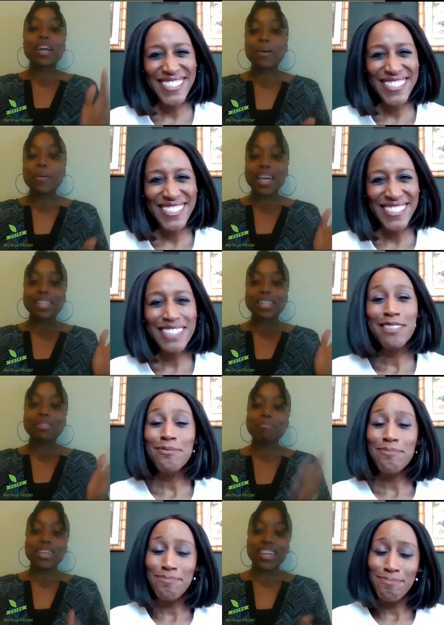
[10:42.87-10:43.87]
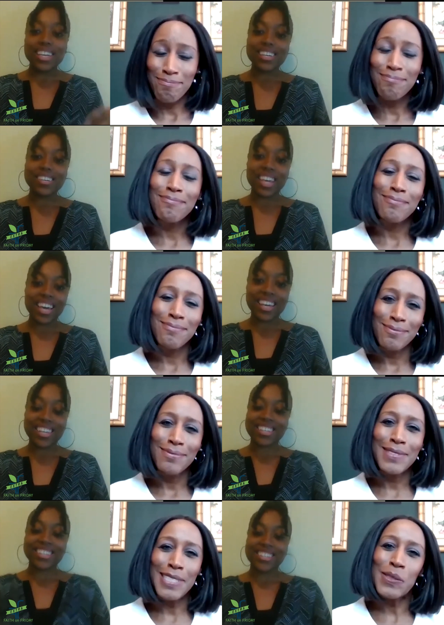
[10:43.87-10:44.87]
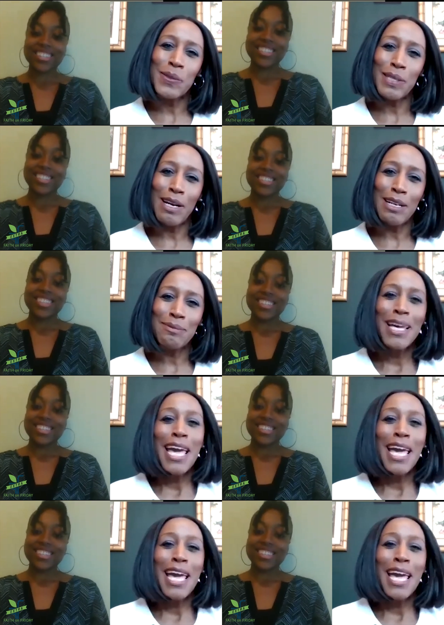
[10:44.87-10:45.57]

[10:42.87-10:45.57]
Speaker 1: going to be okay.
Speaker 2: Yes, we are.